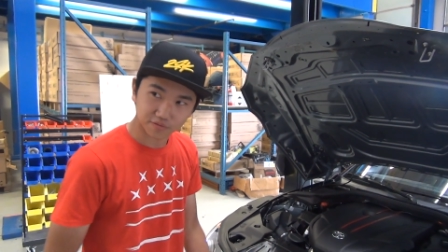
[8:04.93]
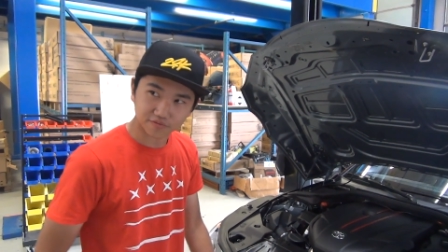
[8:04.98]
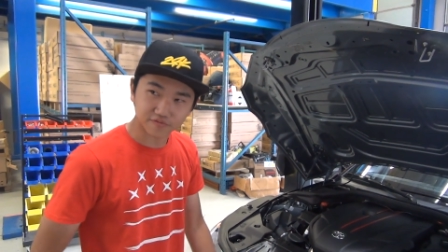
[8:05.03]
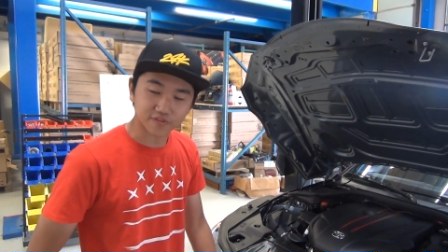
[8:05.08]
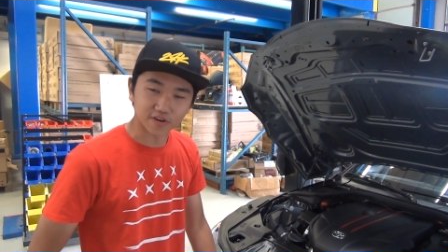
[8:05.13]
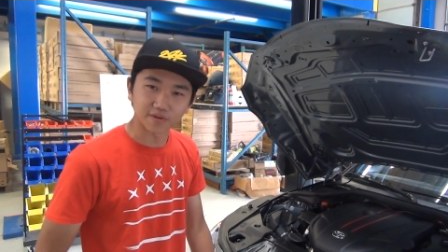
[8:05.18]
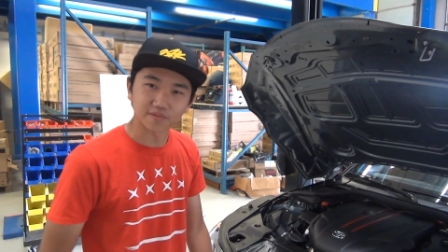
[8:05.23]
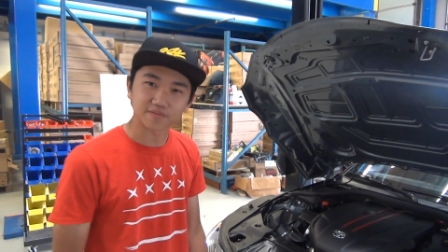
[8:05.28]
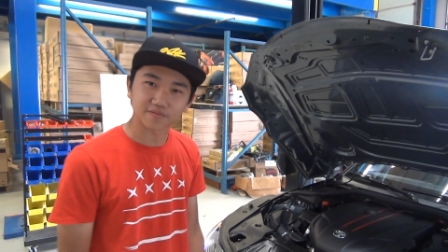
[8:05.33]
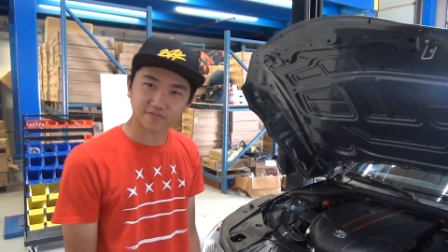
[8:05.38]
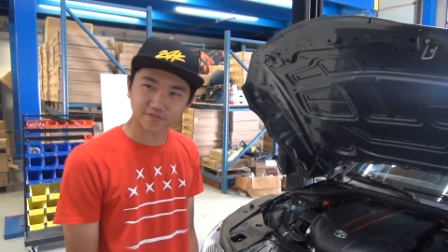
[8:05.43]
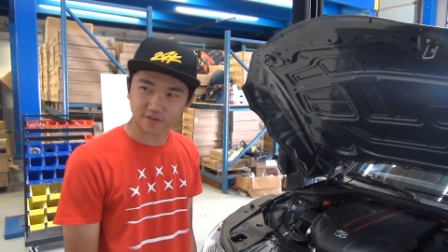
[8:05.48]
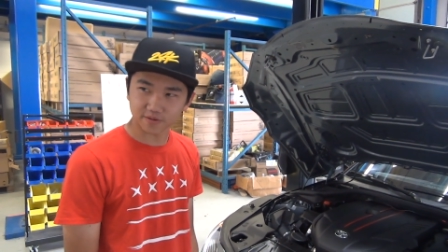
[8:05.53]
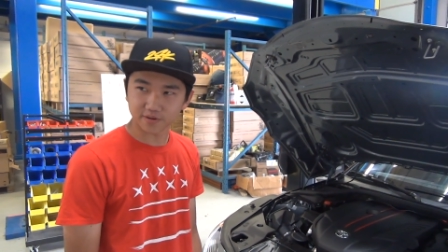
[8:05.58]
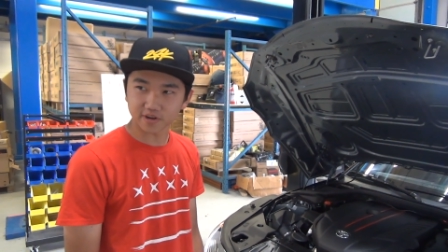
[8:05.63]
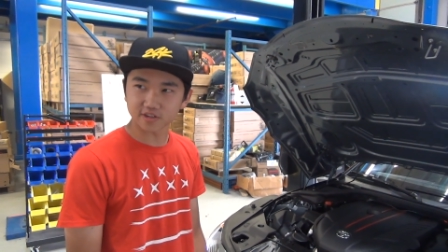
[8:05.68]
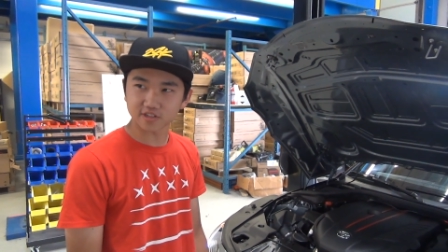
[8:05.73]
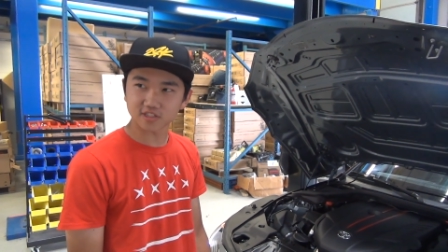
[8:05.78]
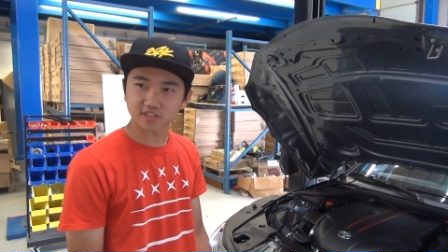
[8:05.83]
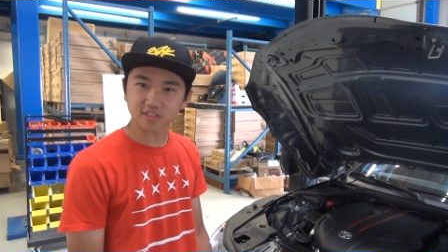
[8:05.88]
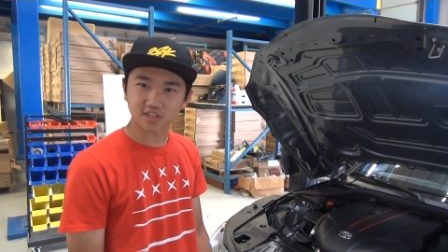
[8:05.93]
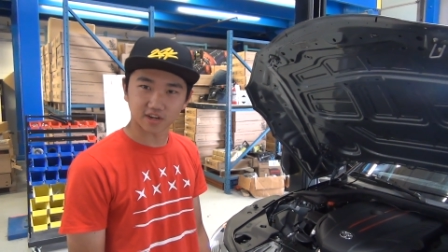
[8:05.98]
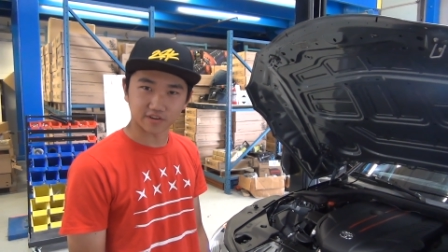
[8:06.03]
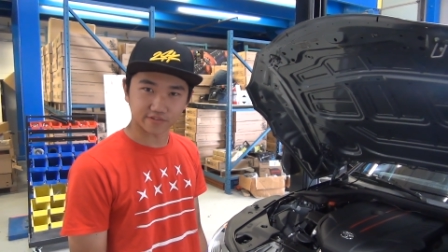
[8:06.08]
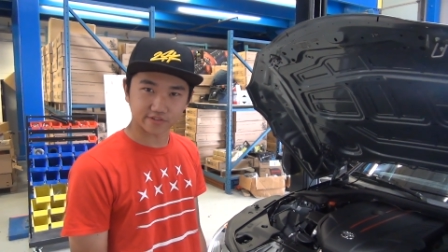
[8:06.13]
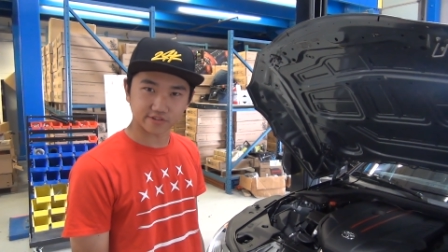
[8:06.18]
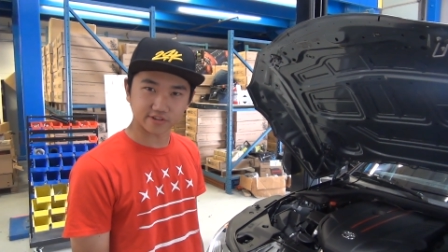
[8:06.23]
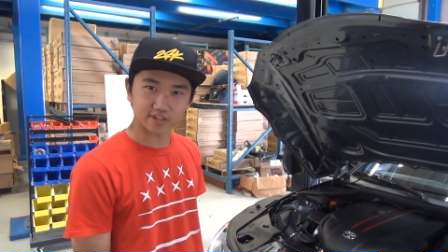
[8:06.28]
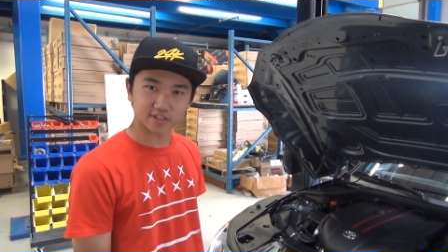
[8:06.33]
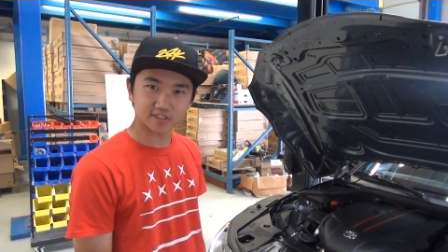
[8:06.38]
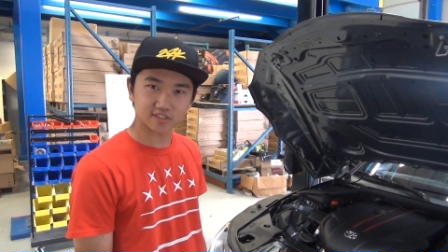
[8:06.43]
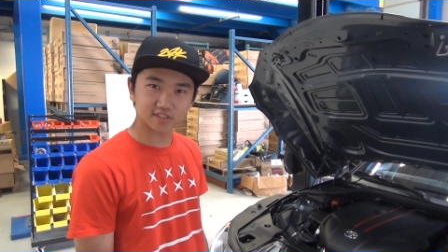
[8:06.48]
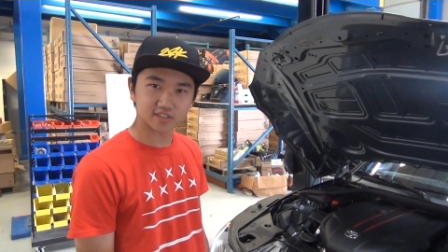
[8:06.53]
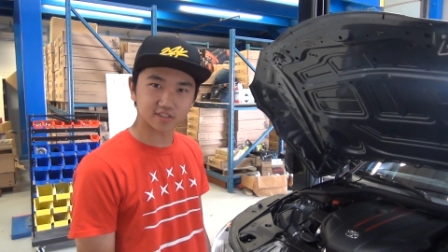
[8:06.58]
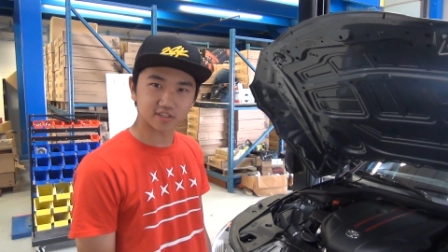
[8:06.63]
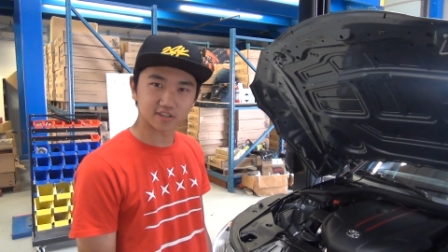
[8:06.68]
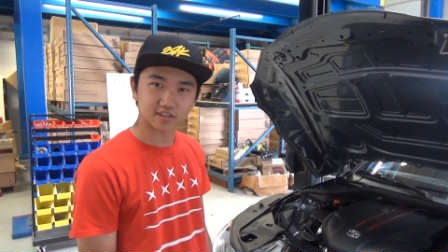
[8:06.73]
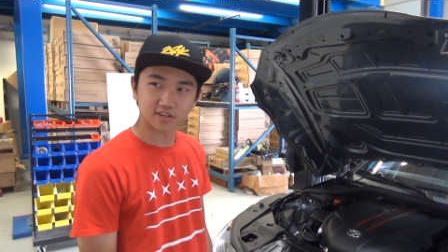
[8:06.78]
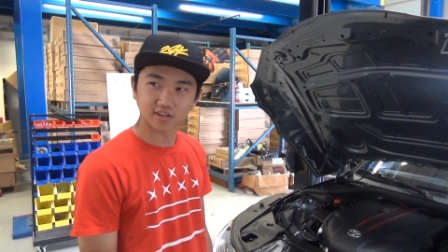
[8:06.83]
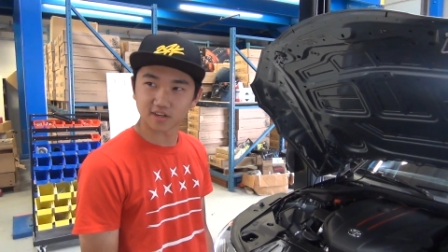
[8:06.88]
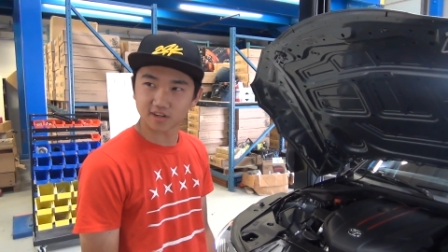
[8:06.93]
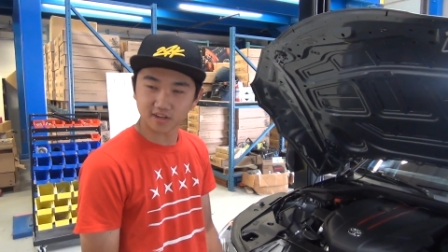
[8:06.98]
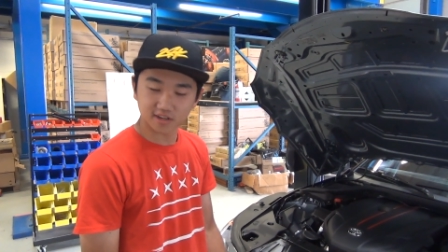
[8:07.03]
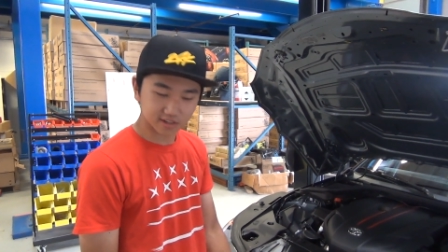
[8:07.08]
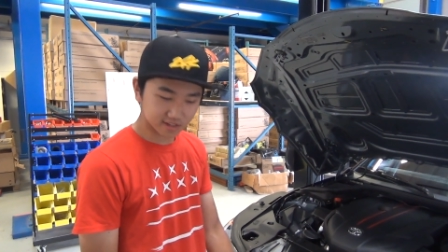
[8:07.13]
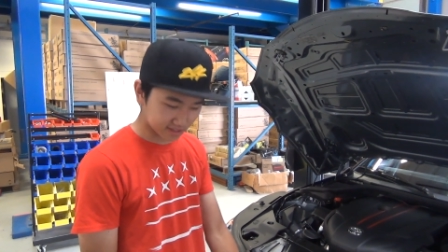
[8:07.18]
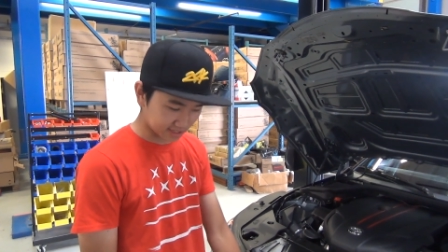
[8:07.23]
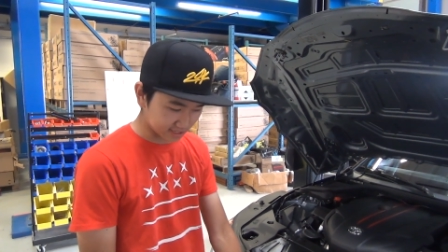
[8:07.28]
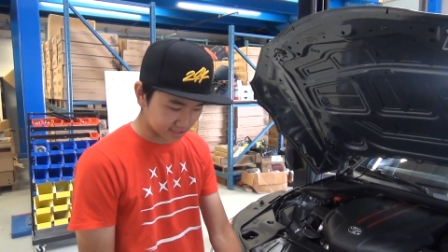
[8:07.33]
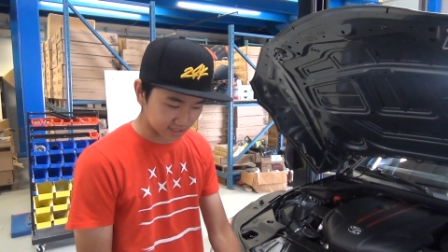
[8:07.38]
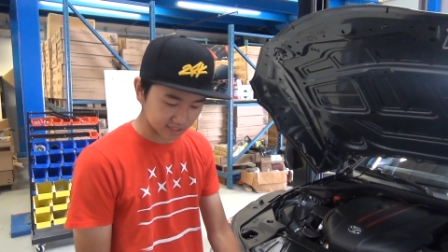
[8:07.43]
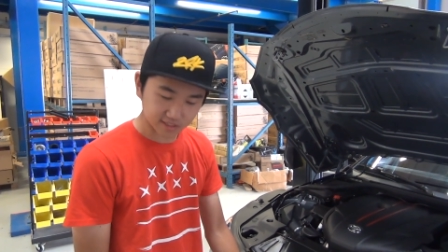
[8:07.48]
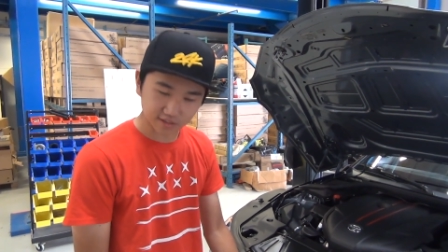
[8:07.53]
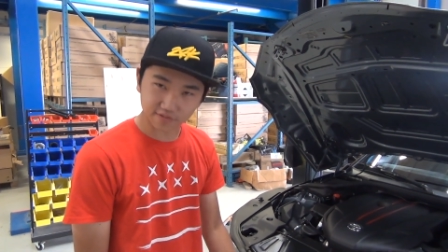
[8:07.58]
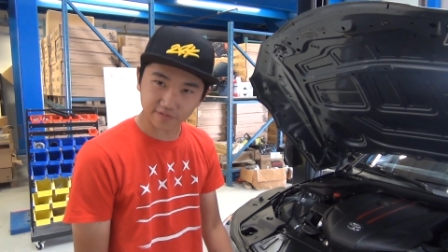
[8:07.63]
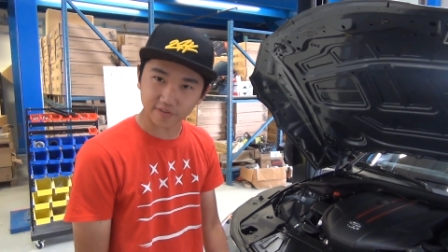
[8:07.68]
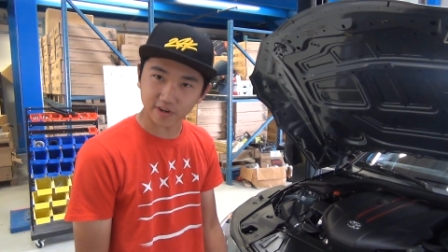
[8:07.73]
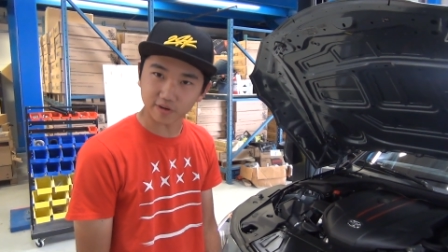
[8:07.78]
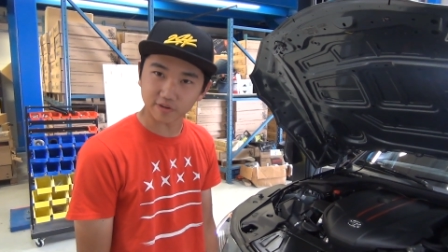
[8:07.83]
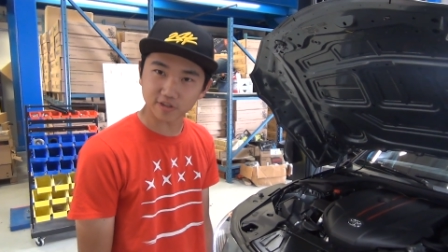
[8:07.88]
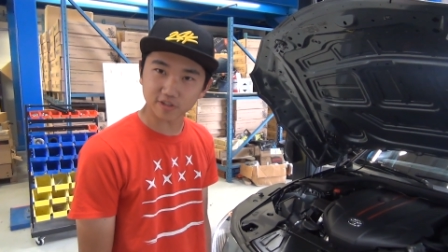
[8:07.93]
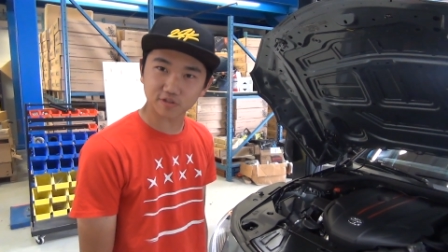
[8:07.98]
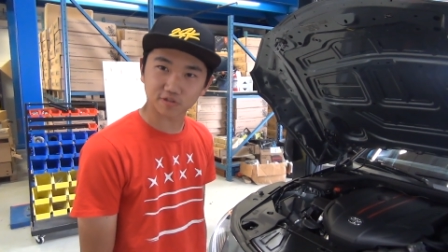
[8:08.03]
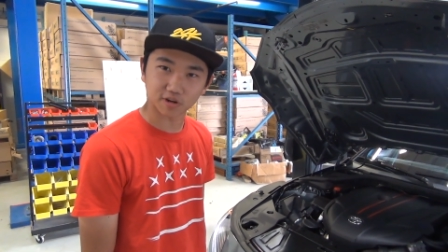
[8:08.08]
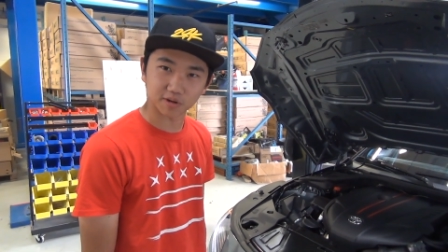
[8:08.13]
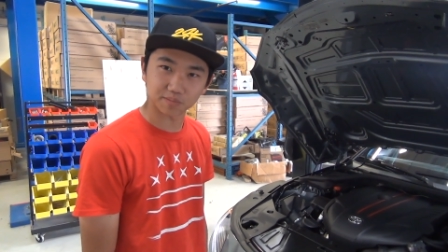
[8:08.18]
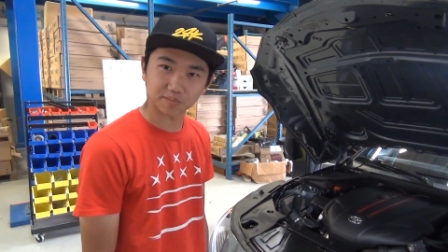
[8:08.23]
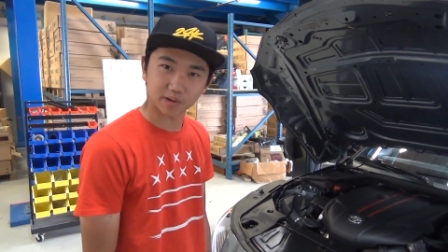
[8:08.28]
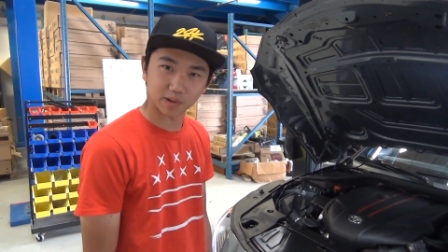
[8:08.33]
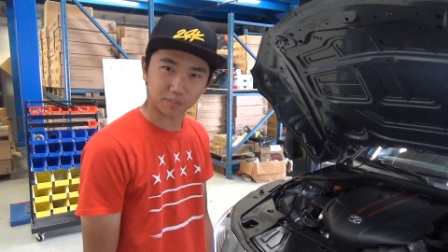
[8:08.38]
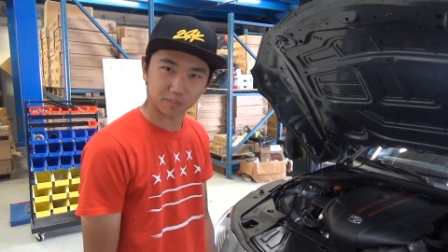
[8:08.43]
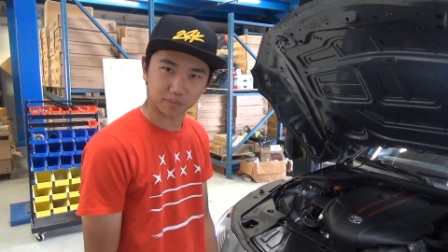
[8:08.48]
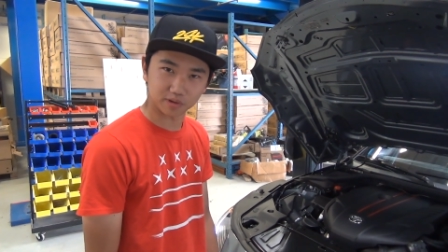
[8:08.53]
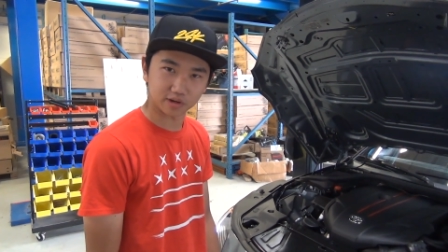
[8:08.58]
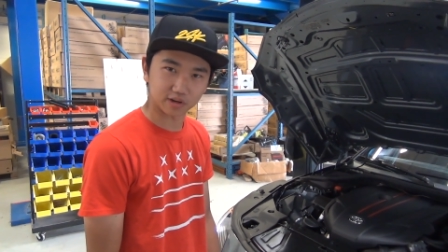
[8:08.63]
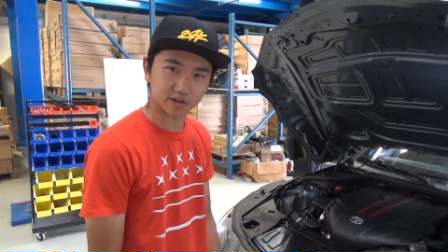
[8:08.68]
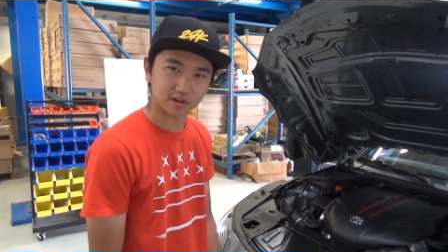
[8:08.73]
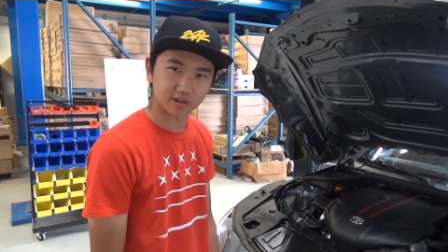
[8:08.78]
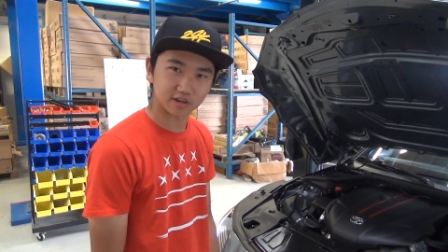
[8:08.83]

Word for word: from from our discoveries, this is a very strong bumper.